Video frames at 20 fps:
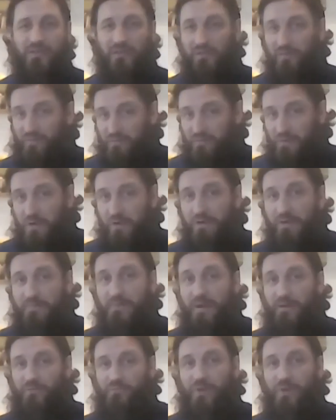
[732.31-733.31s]
Like, this is on, I
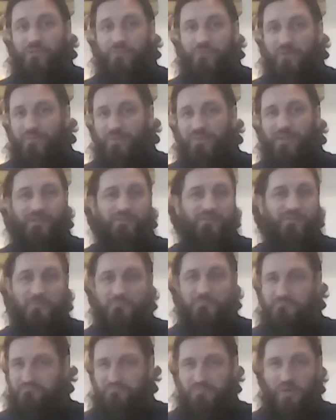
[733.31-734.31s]
might as well throw everything.
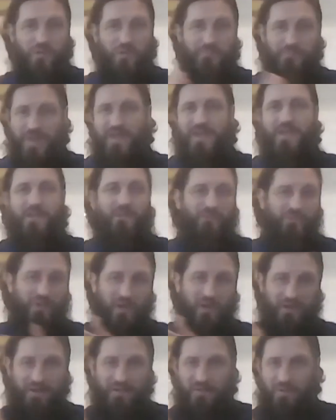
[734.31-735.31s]
So all right. the bacon goes
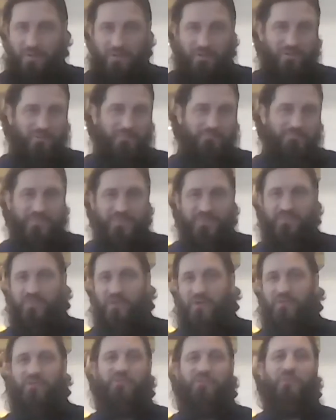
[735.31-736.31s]
on it, all
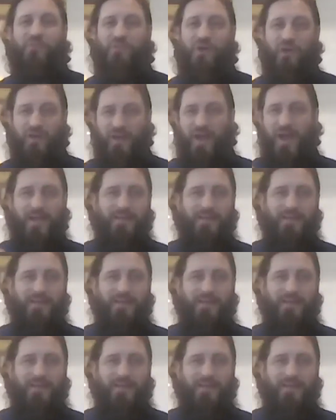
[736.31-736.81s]
sausage goes on it.